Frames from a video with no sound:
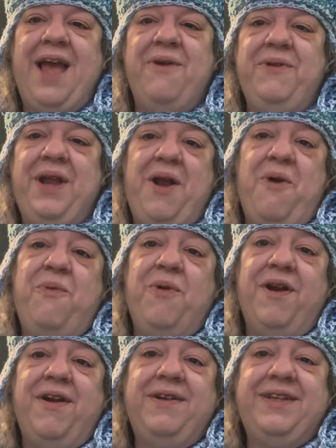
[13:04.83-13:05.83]

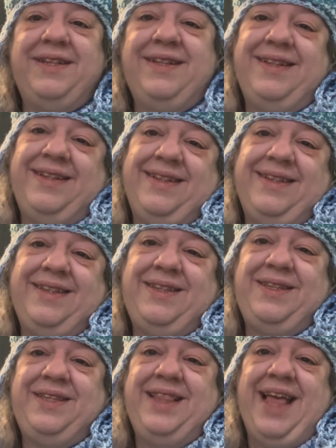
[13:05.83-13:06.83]
we're
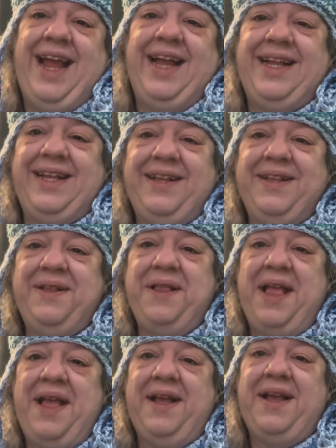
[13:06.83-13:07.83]
like
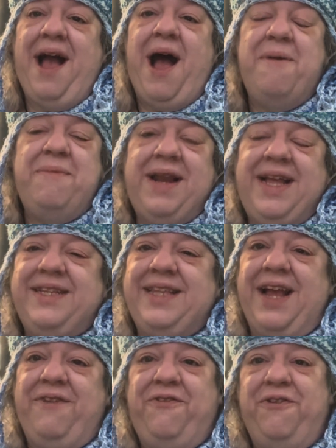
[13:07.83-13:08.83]
comedies,
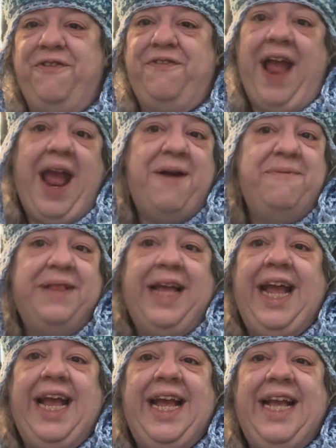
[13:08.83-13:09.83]
like, for
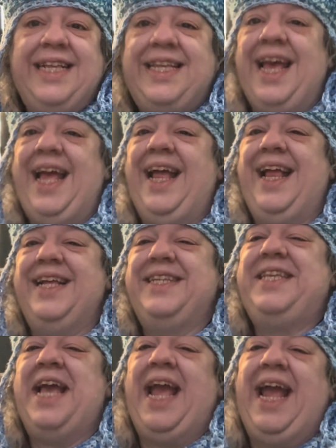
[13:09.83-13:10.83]
families and
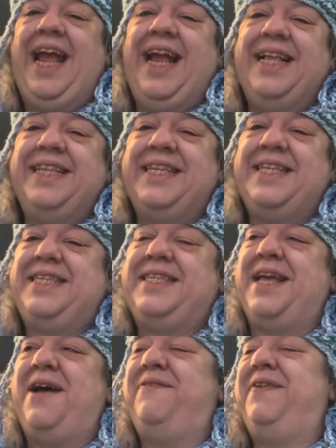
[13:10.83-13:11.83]
teens and
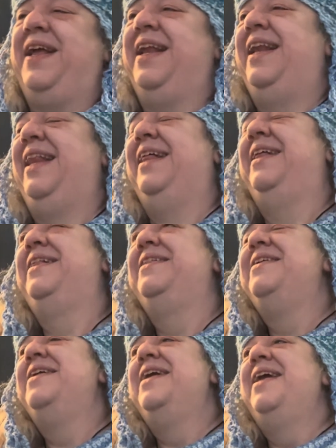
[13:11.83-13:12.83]
stuff.
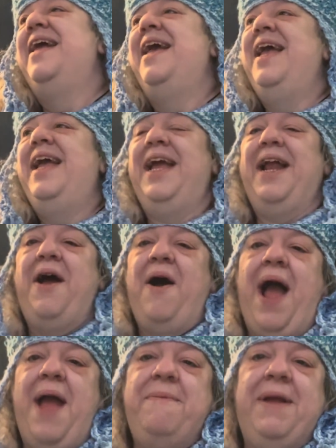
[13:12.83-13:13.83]

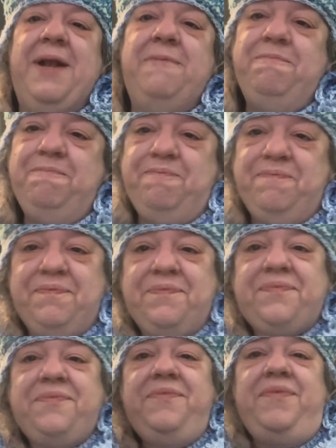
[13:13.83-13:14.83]
I mean,
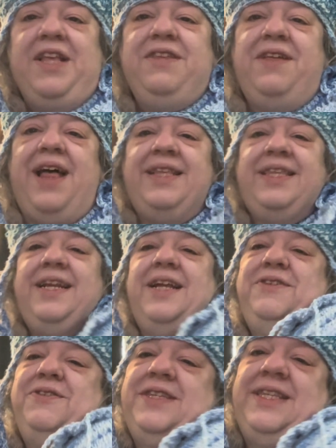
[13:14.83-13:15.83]
so that's an
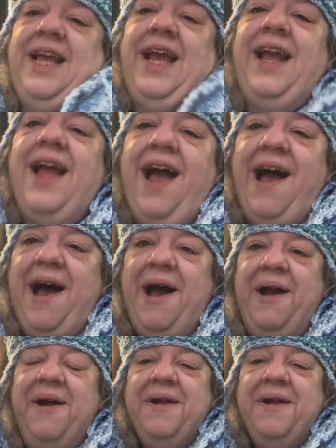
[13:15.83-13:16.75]
interesting, so